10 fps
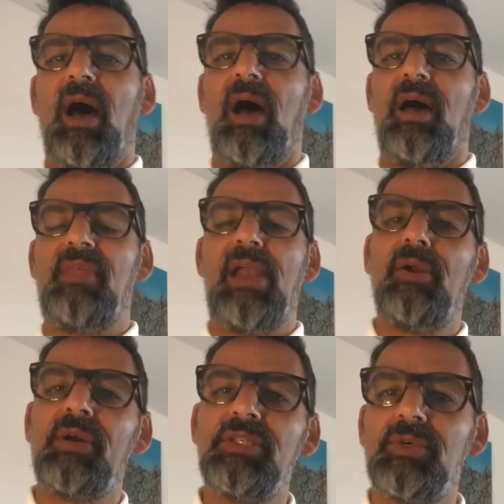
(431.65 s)
They're
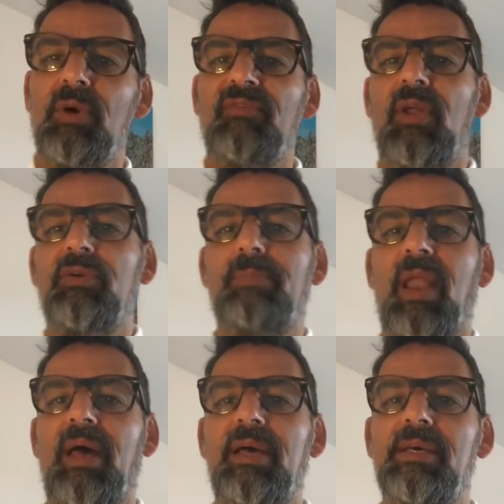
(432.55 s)
looking to offload
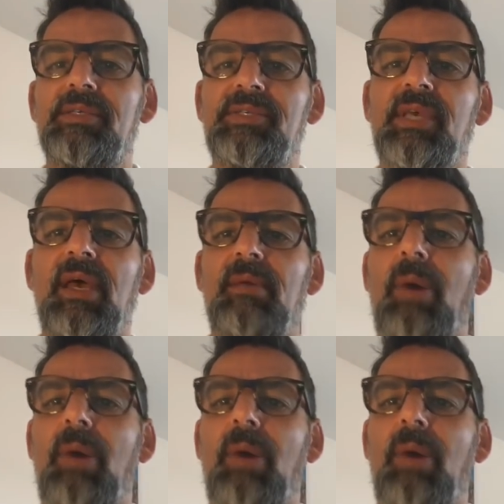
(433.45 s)
players.